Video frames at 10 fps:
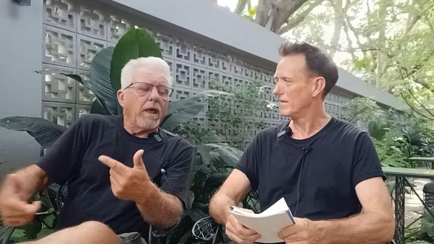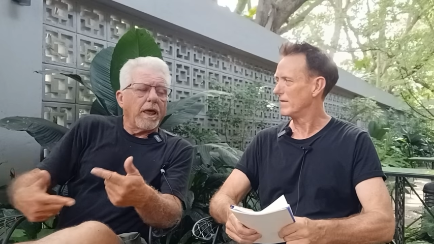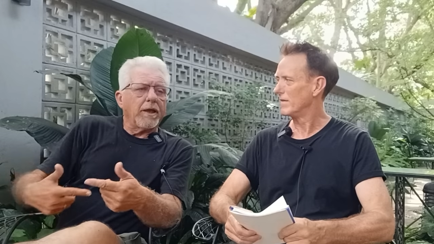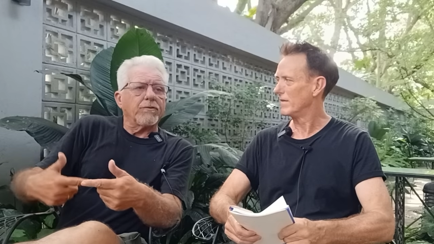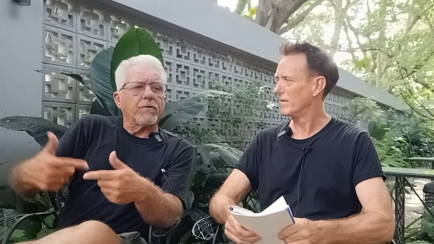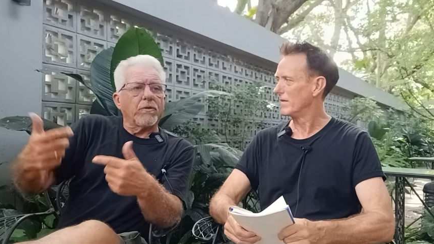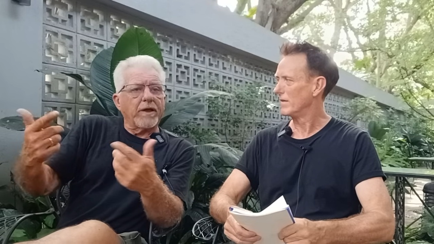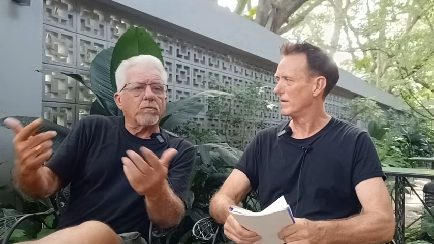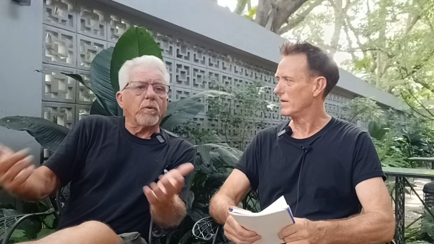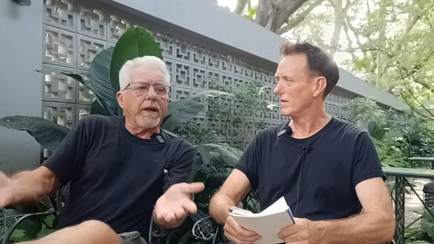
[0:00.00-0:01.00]
Speaker 1: And so
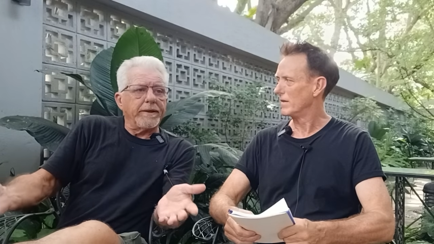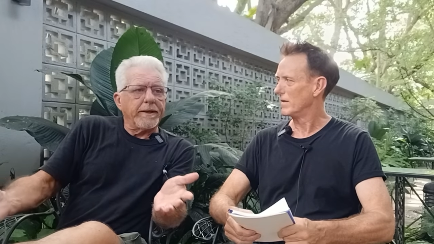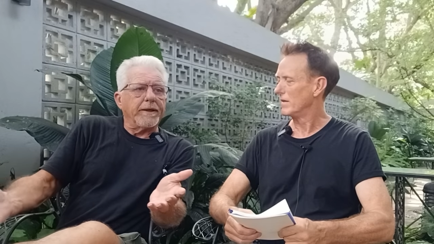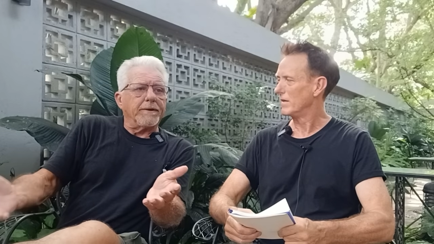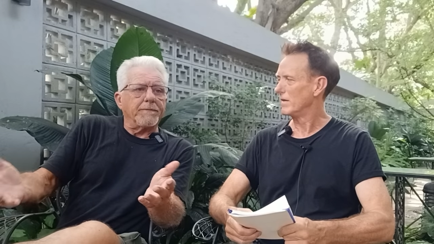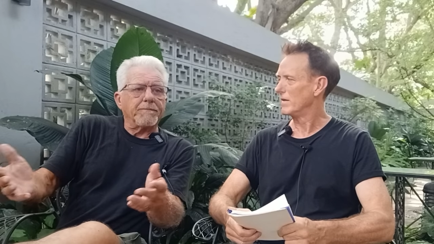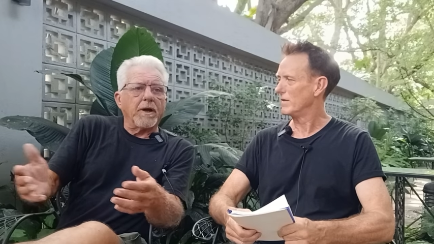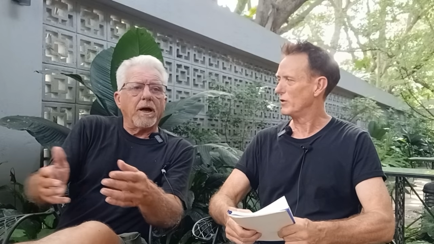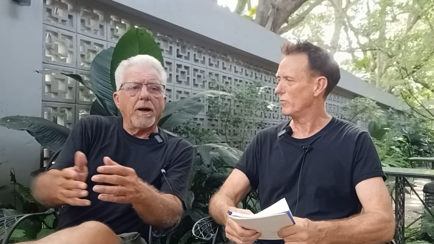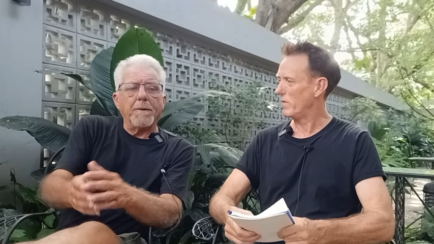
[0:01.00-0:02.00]
that's what I did.
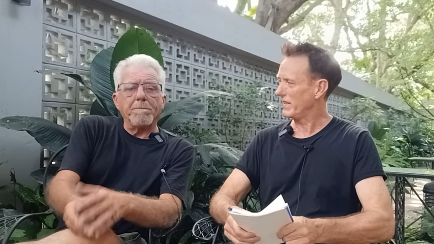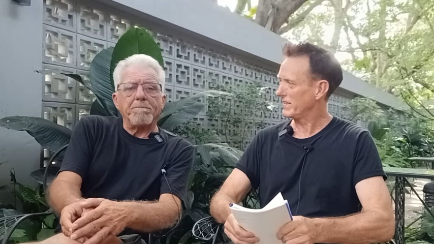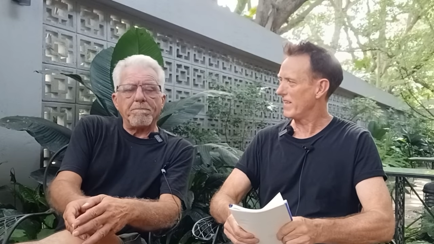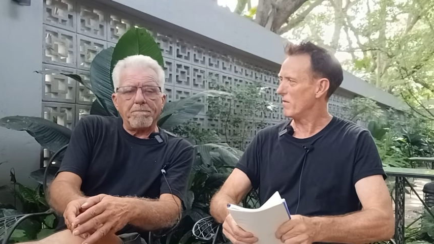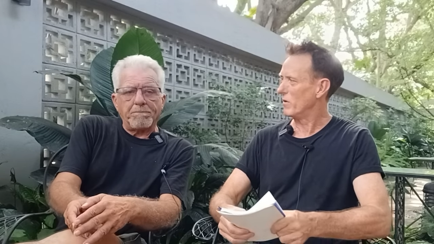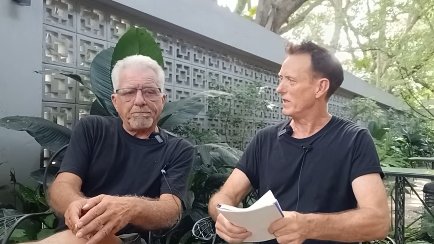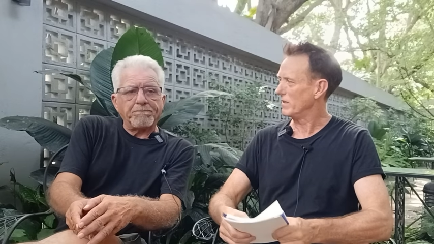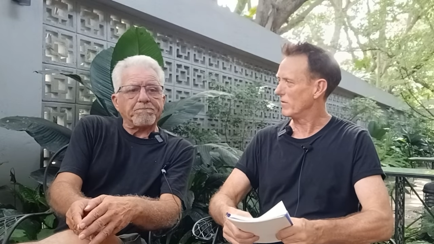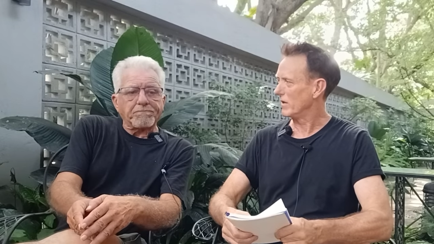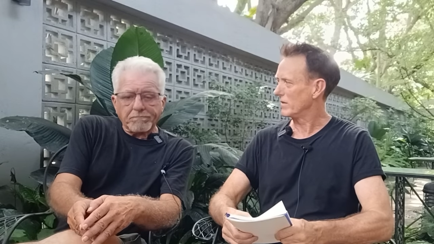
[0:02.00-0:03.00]
You're um, banking
Speaker 2: that money,
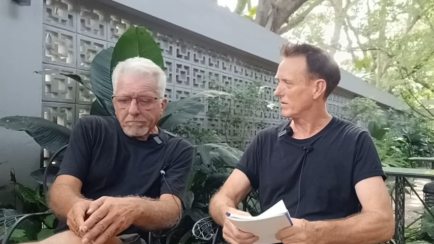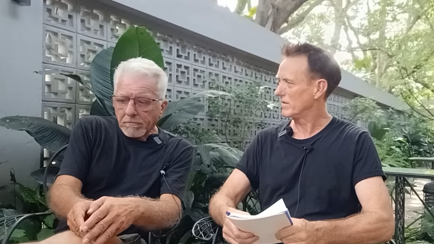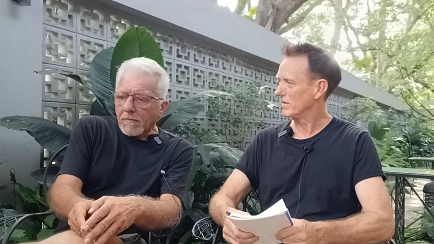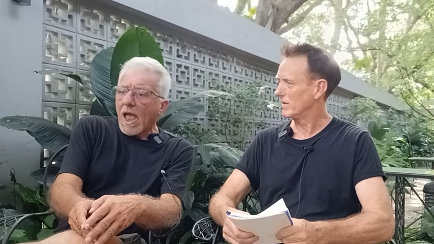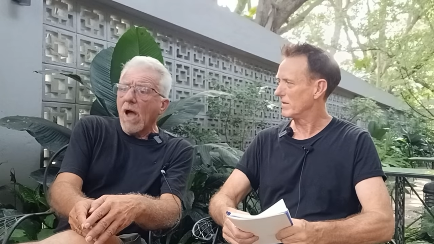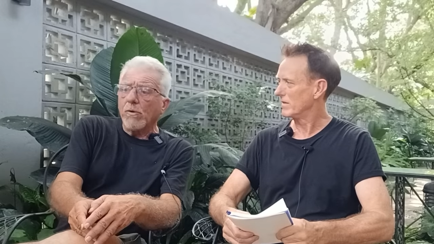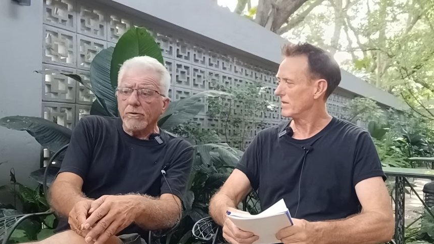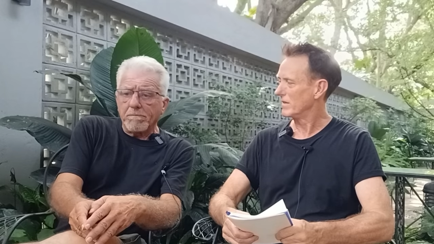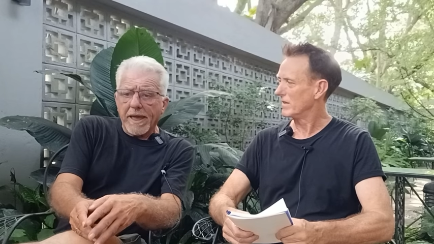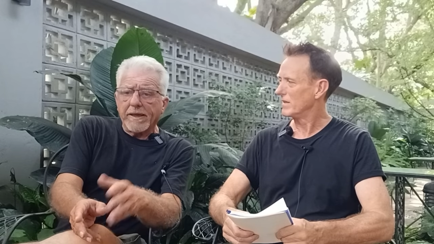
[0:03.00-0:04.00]
right? I
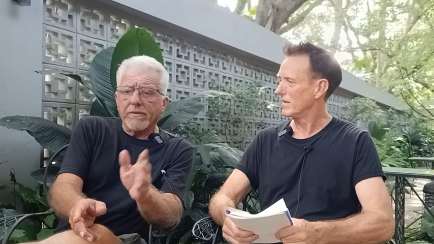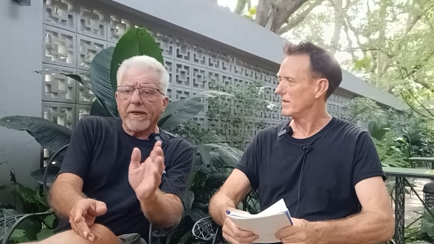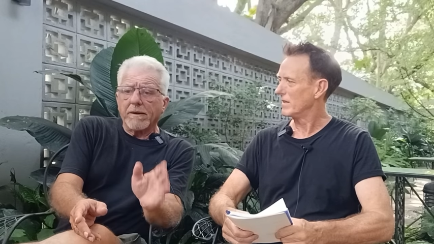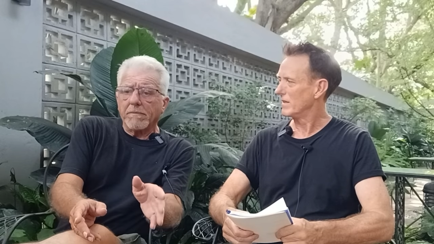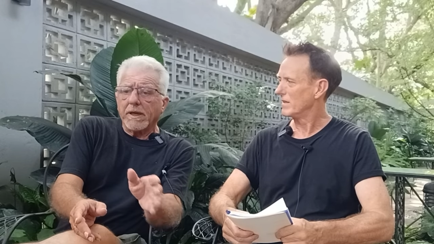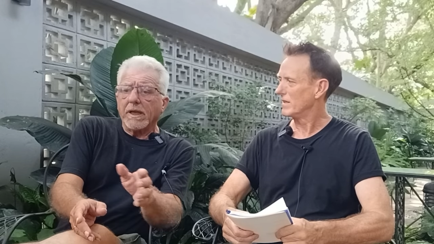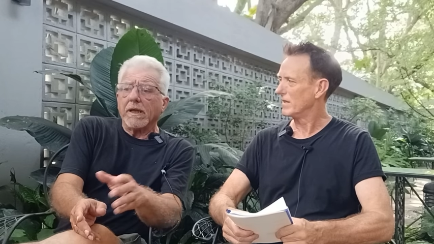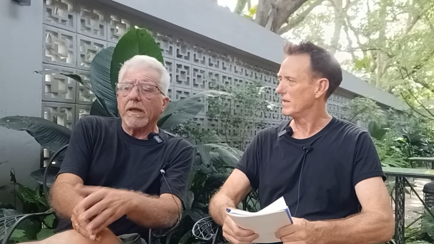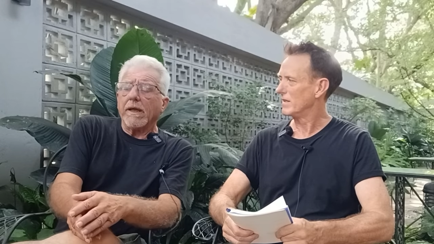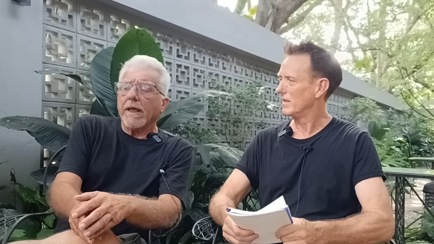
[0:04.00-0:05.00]
was
Speaker 1: banking that money,
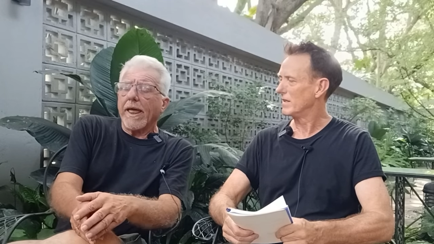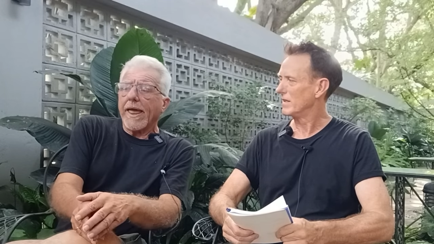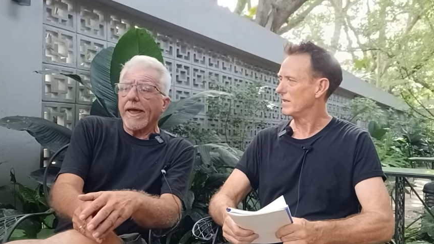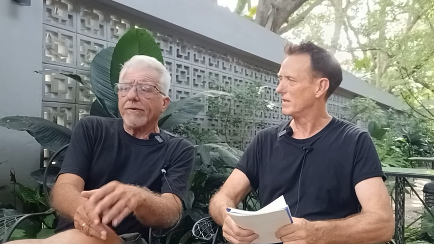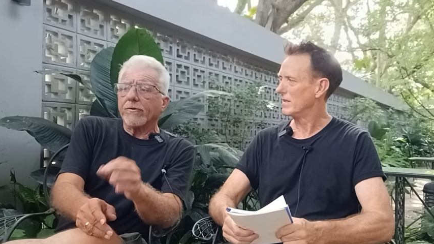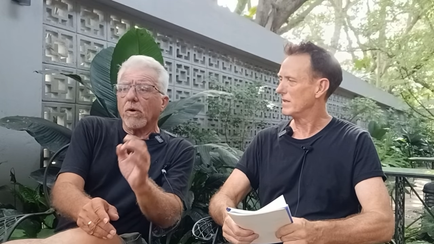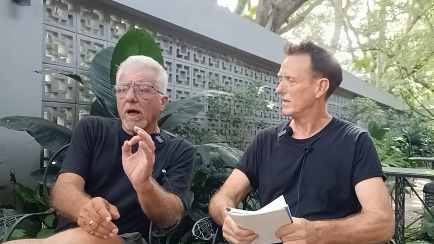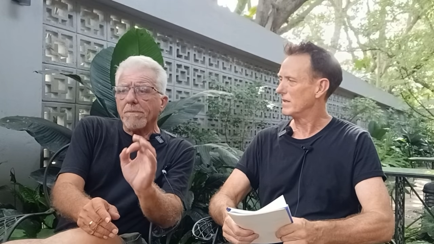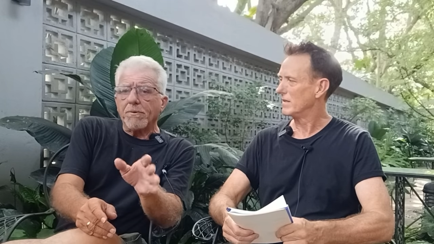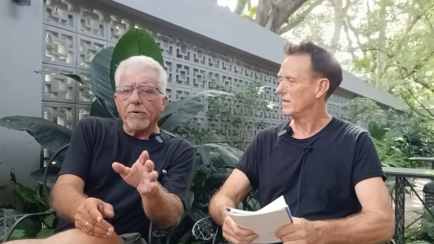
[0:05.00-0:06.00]
and so
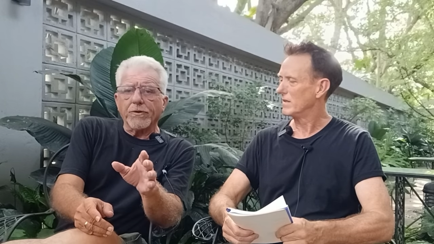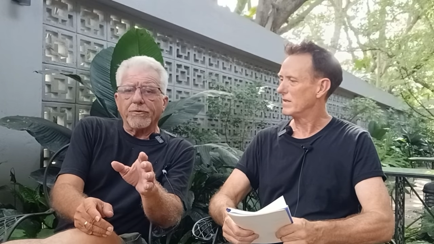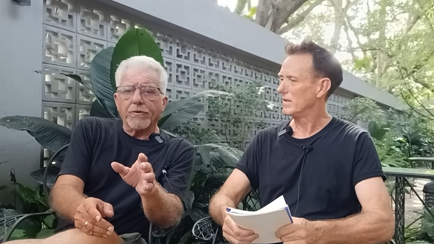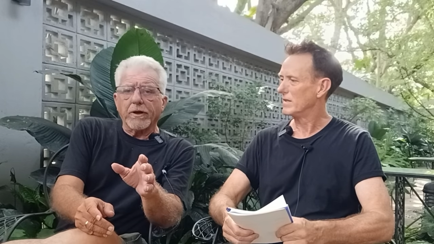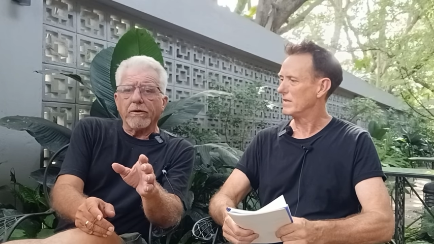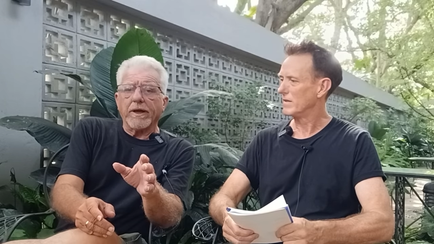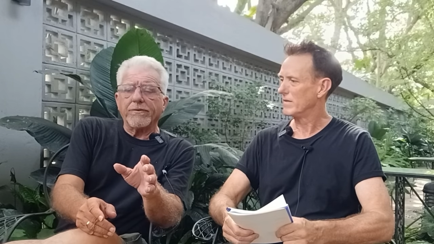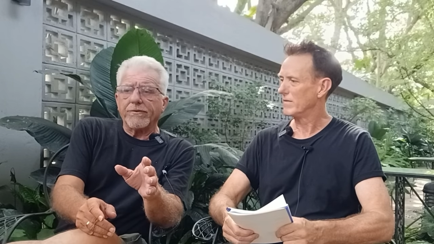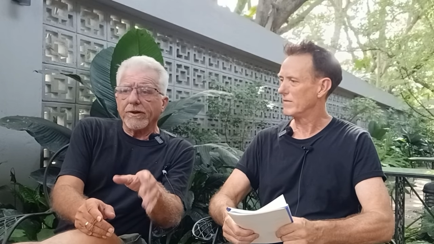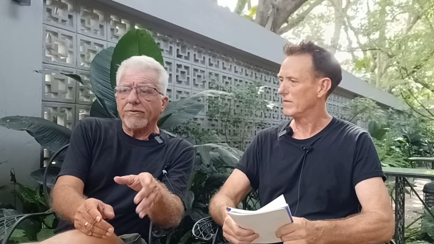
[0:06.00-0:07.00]
I pulled the trigger at
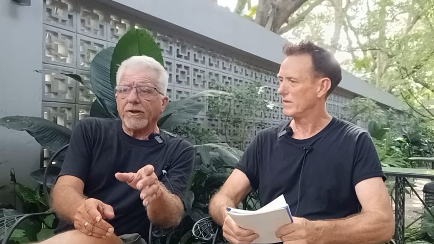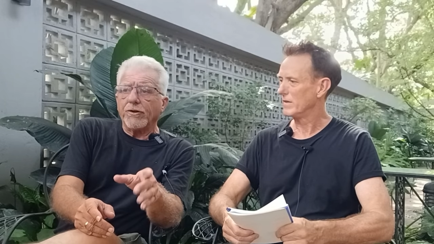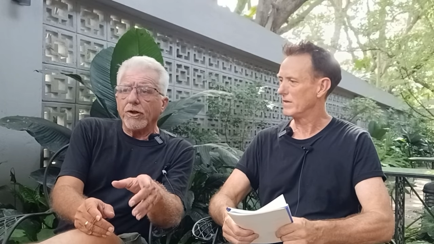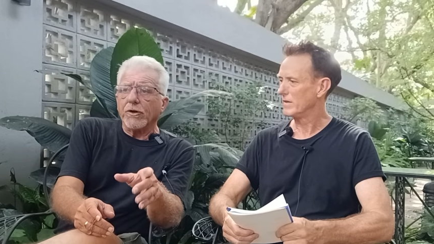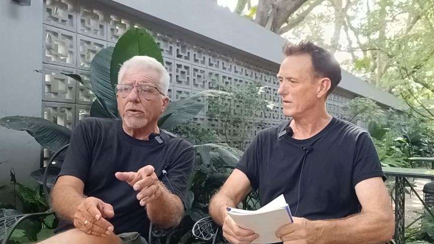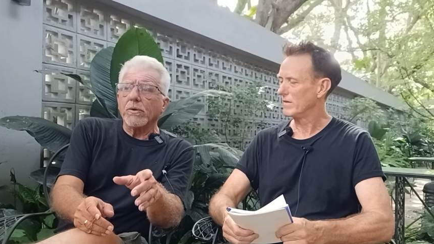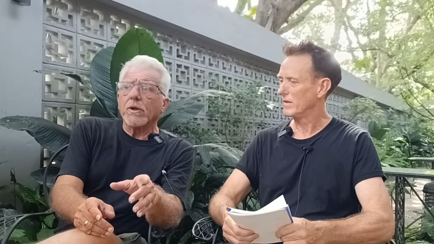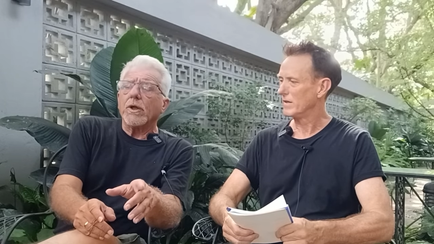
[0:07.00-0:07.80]
62,